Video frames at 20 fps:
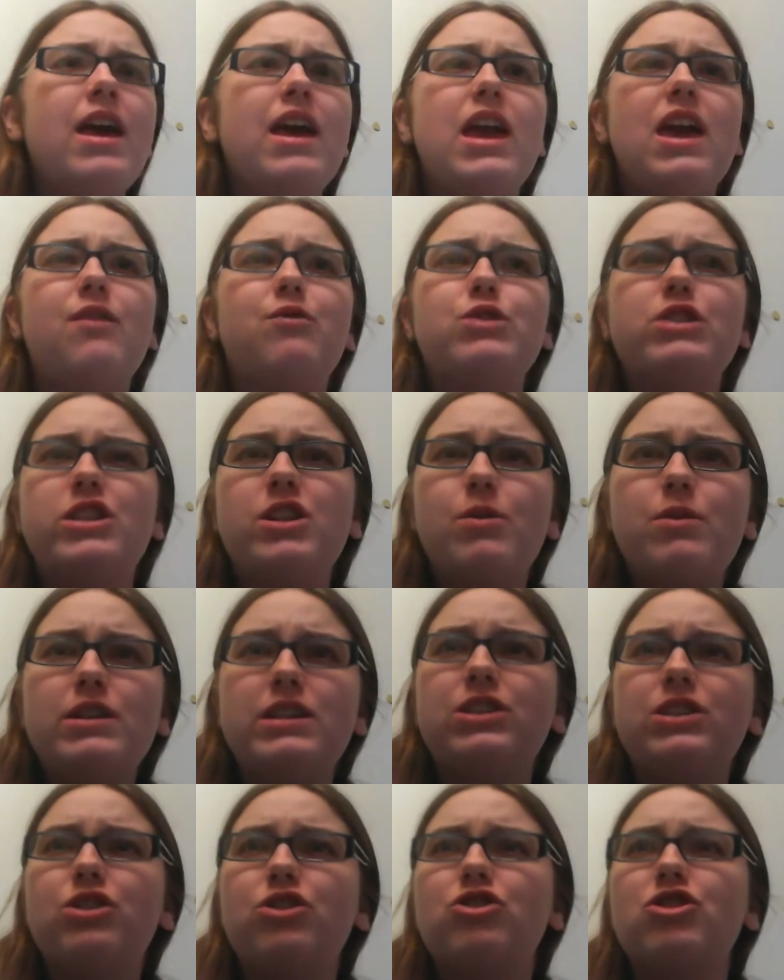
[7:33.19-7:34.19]
if when someone
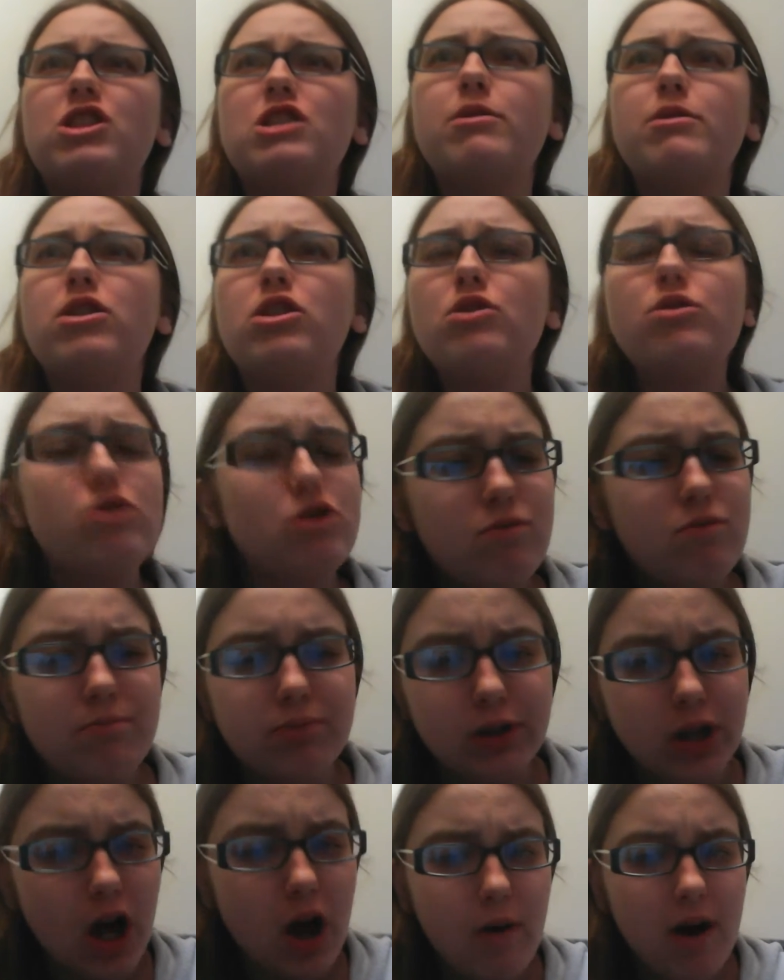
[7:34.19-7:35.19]
disagrees with you, you
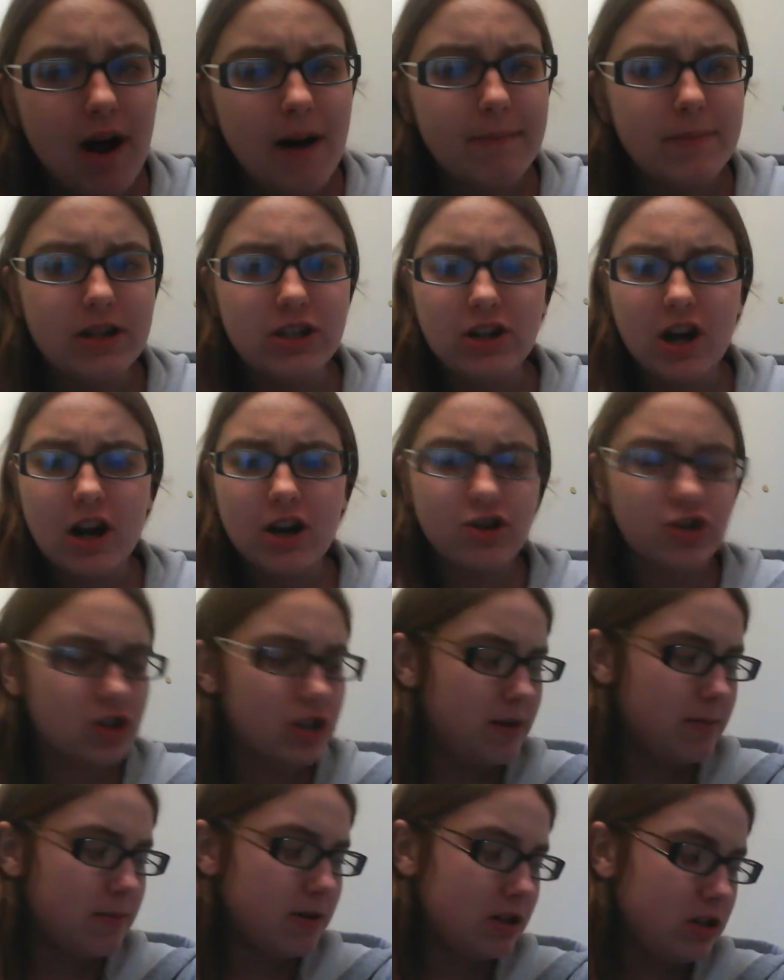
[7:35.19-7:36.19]
blow up and start
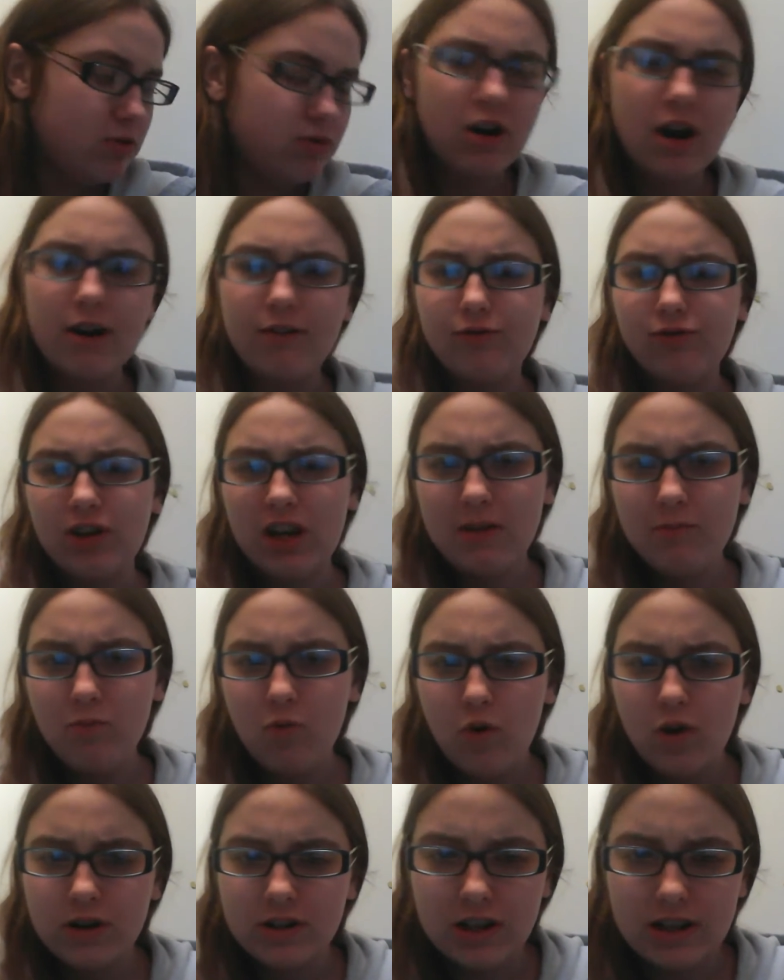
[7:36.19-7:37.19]
screaming, you start flame
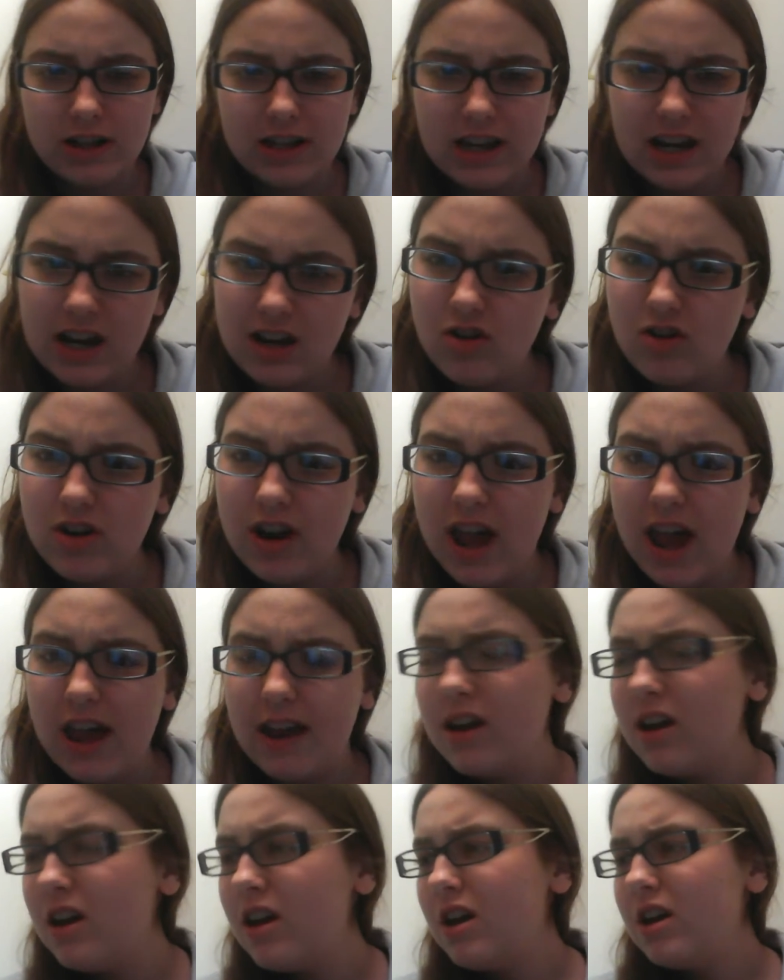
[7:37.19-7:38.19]
wars on the internet,
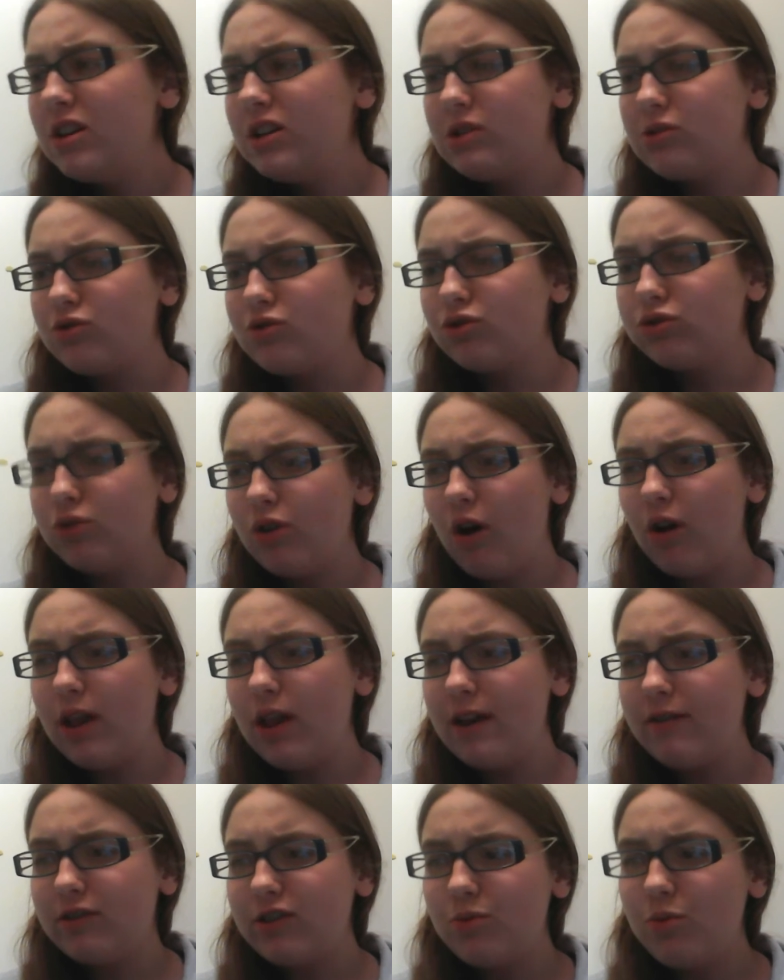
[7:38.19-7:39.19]
you troll
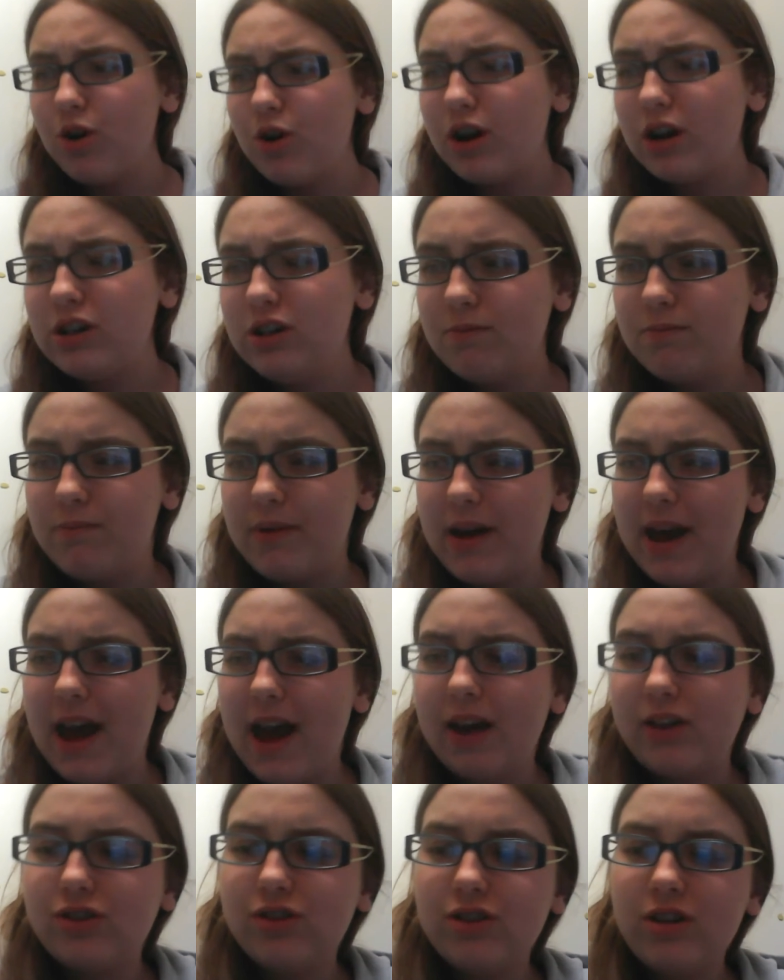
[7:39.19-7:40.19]
everyone, you
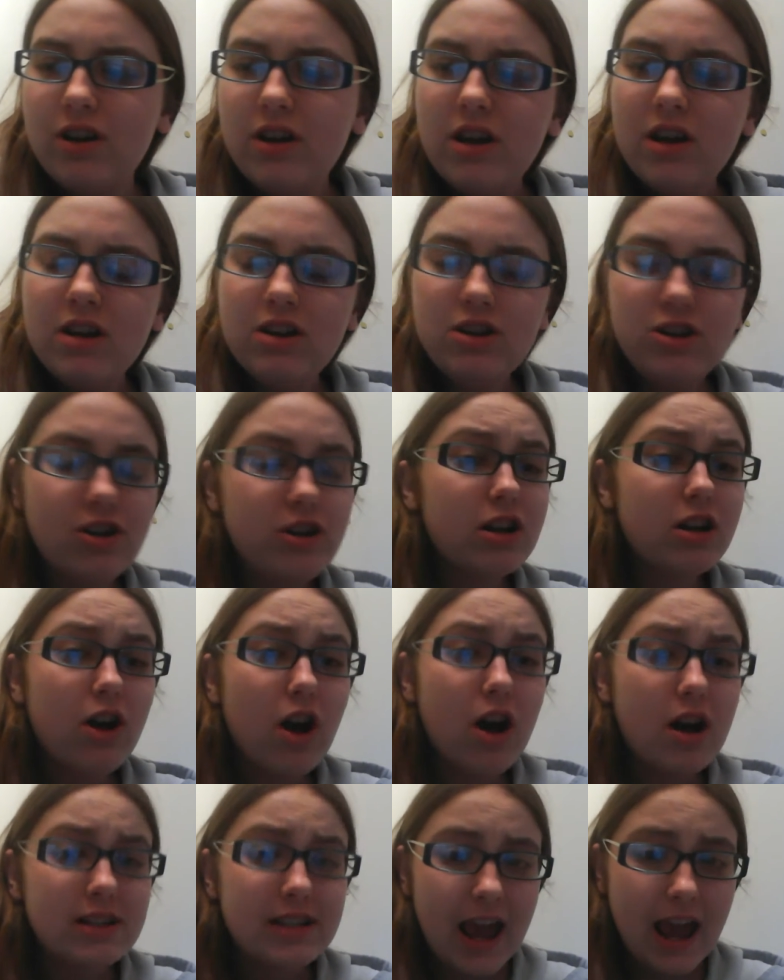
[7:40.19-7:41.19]
bash, you're going to
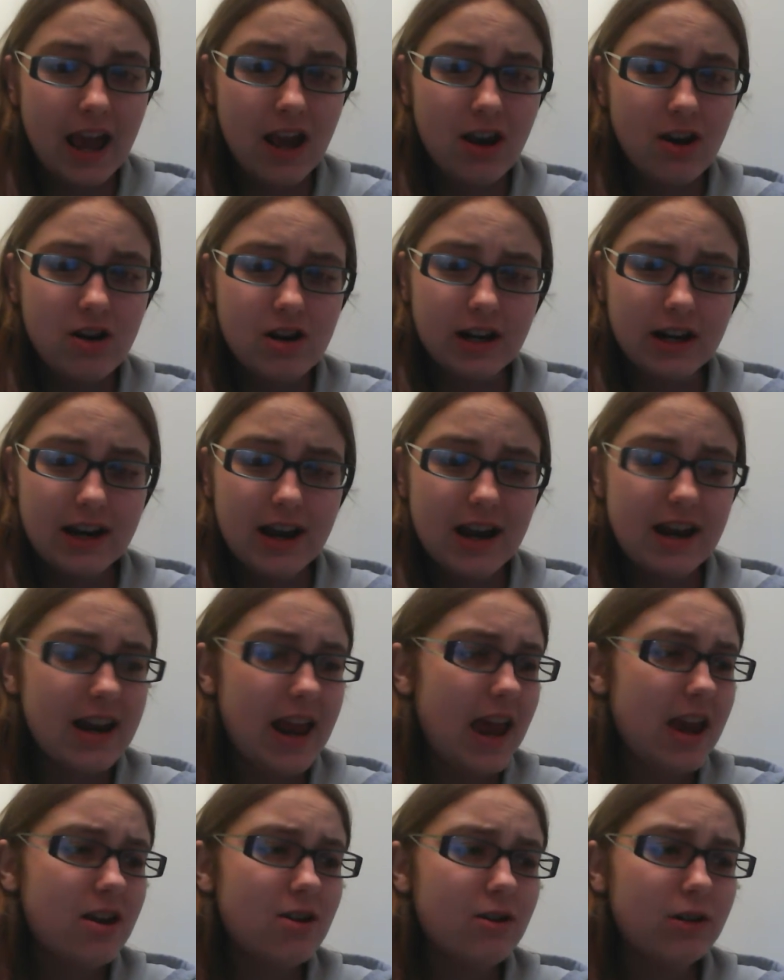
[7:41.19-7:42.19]
cause anger, and
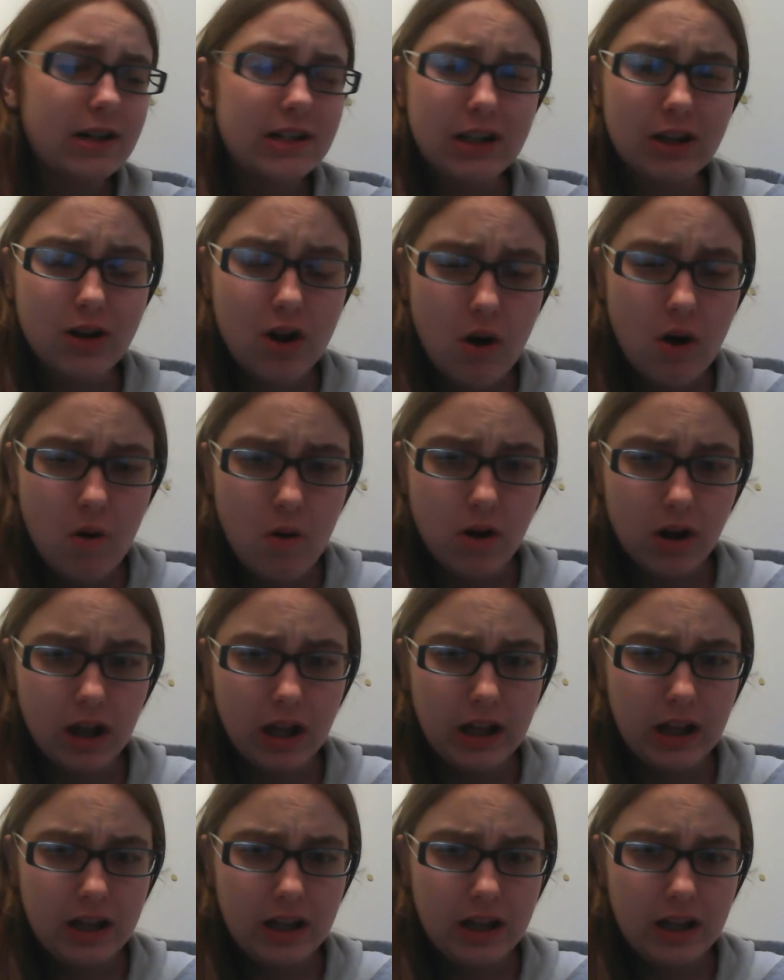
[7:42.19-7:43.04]
anger isn't cool.